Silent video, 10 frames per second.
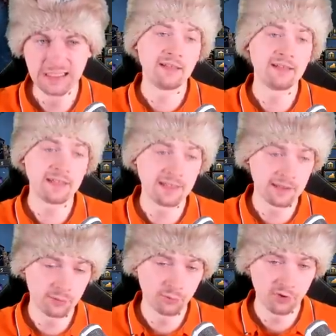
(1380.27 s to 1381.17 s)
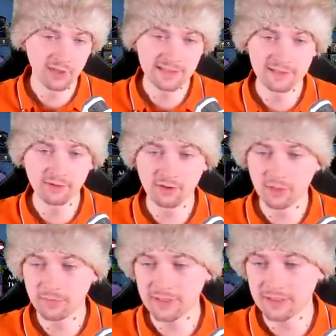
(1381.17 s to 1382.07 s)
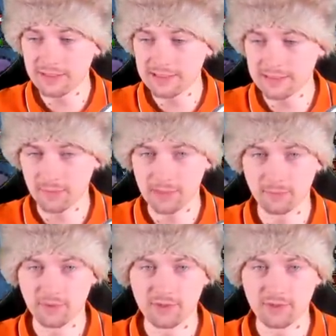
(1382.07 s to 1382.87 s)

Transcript: and declare the war. That's not gonna be an easy one,